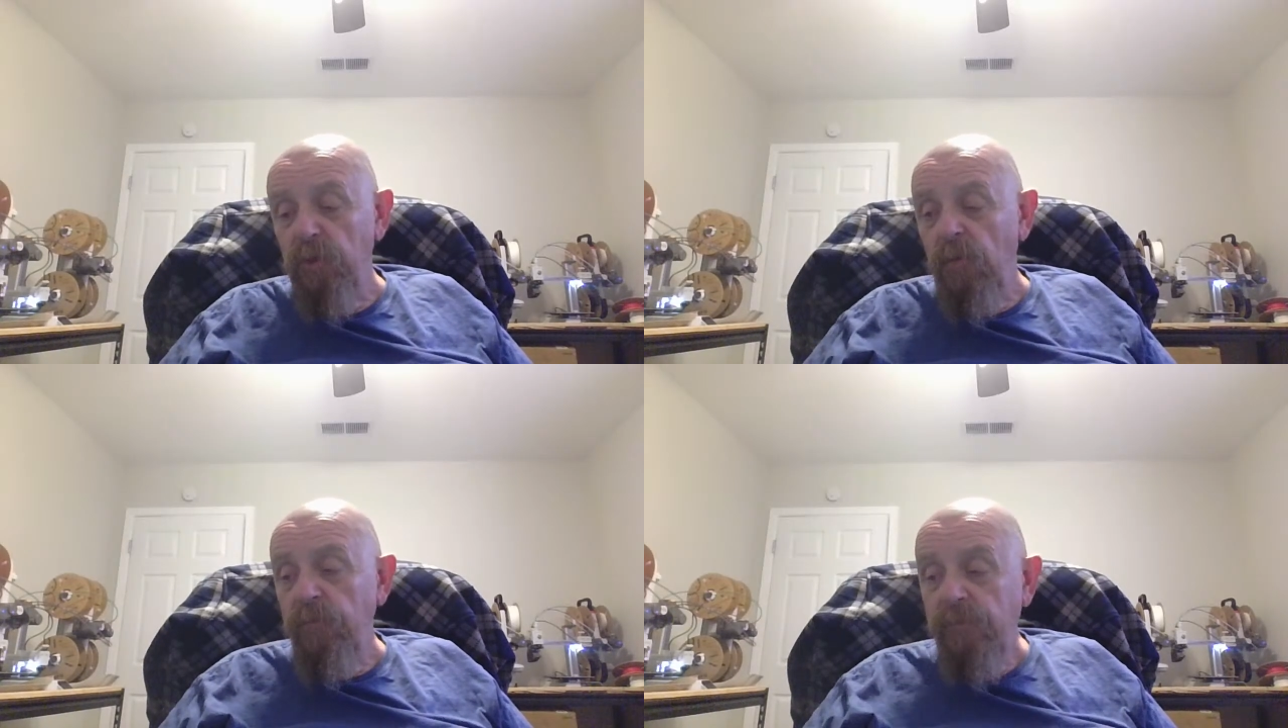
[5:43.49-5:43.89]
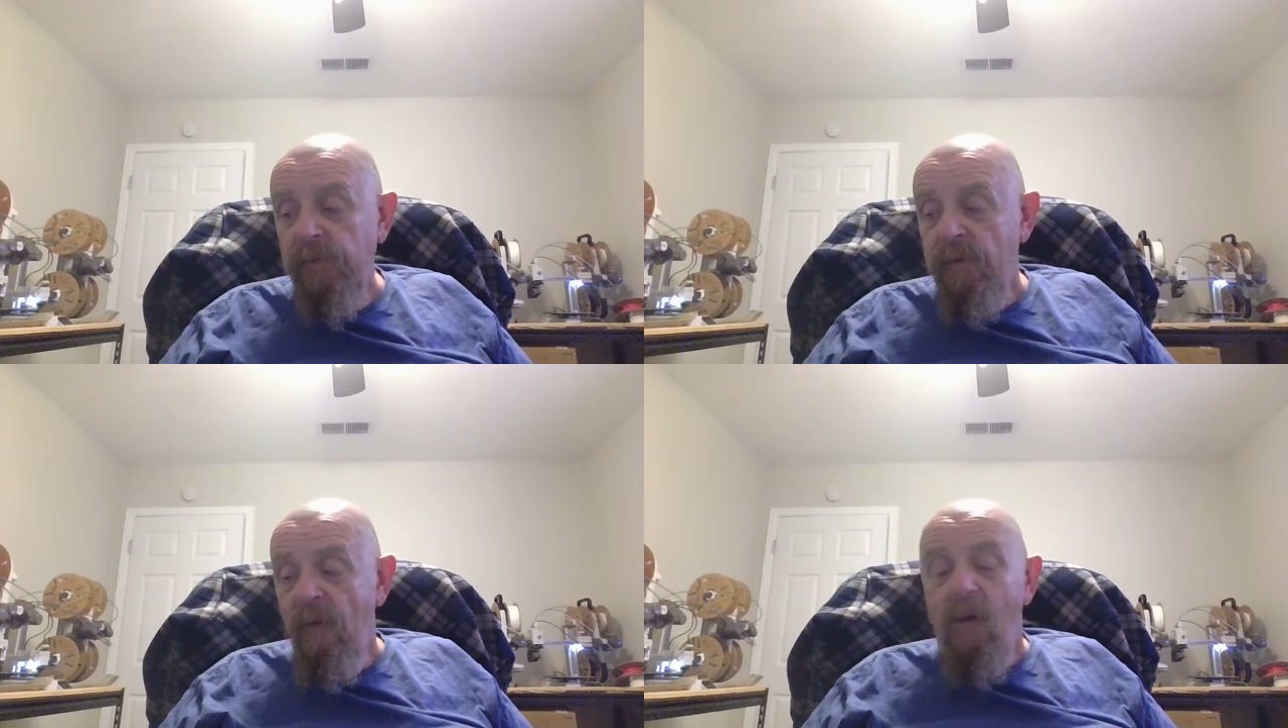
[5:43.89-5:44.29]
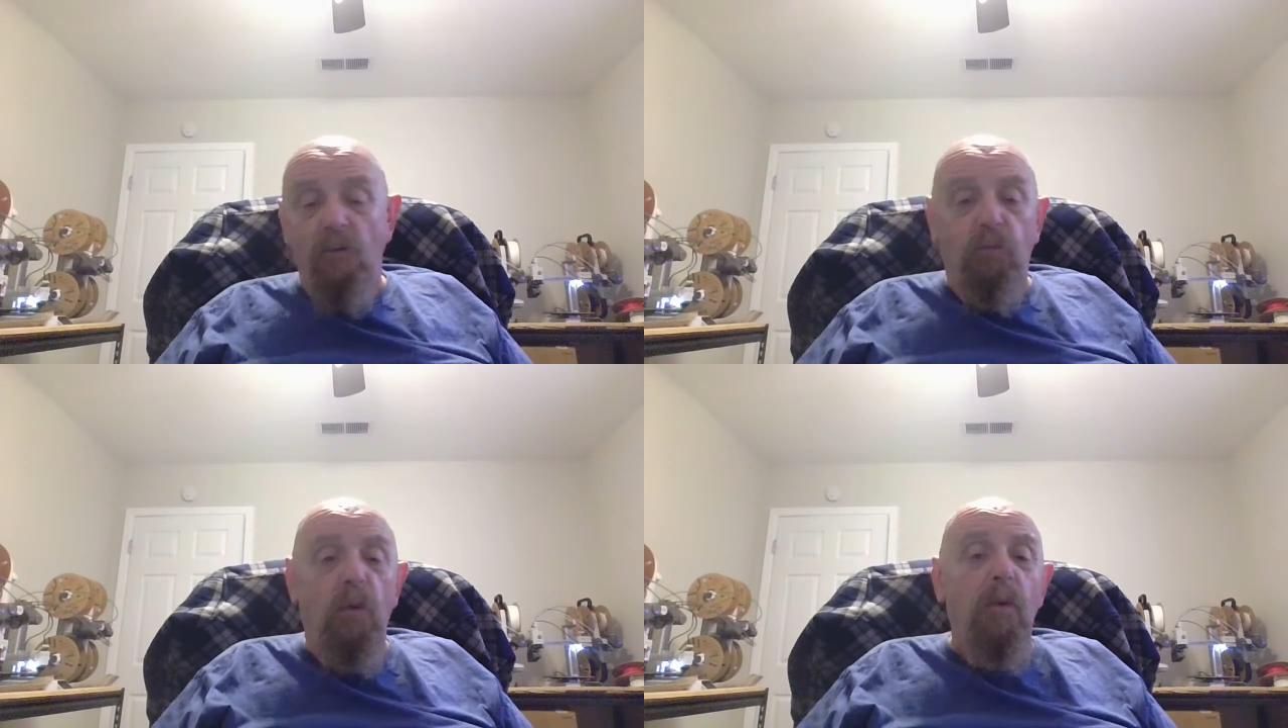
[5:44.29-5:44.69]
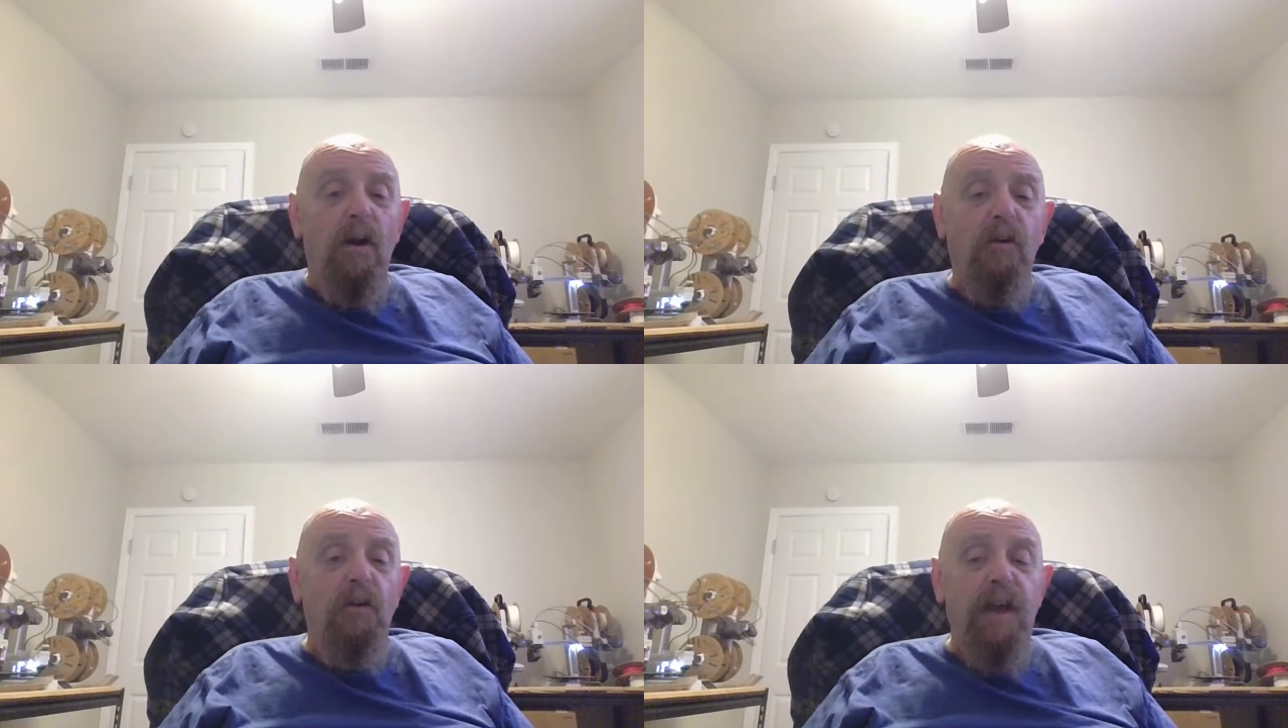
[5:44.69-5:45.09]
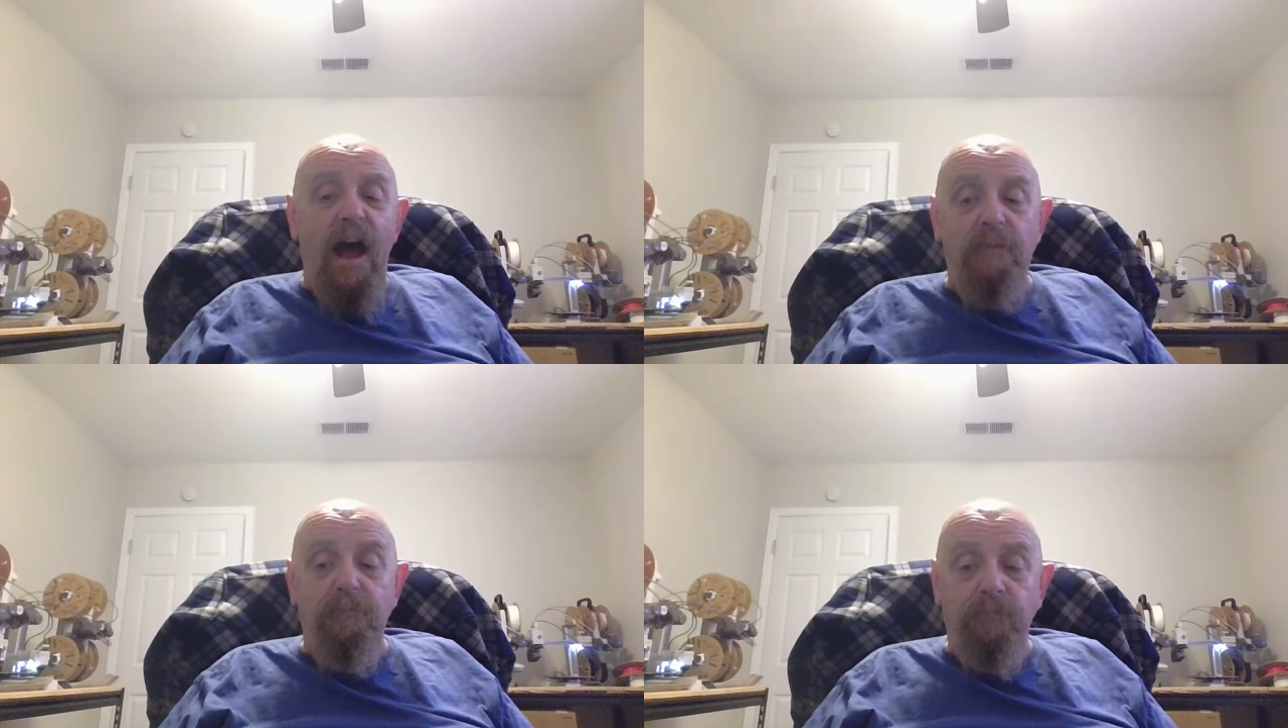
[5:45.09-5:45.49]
We'll work on that."